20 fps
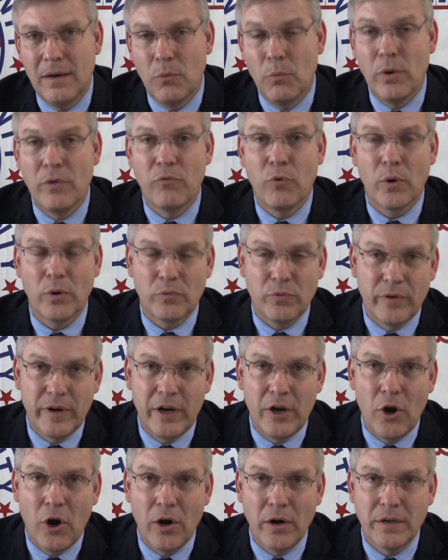We've worked
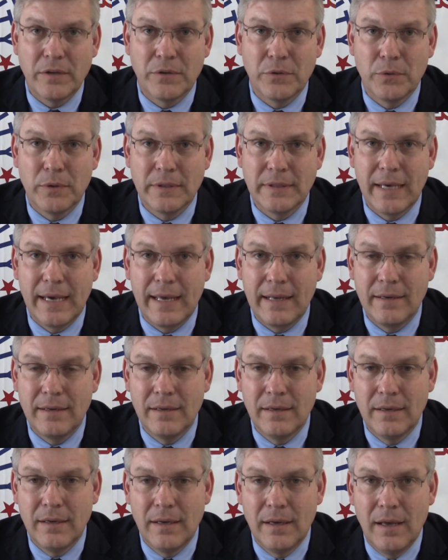very hard at doing
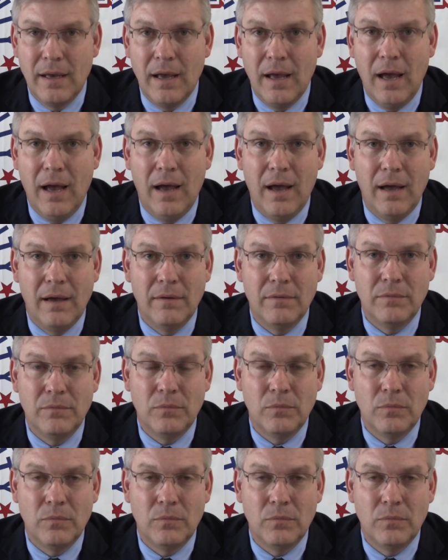that.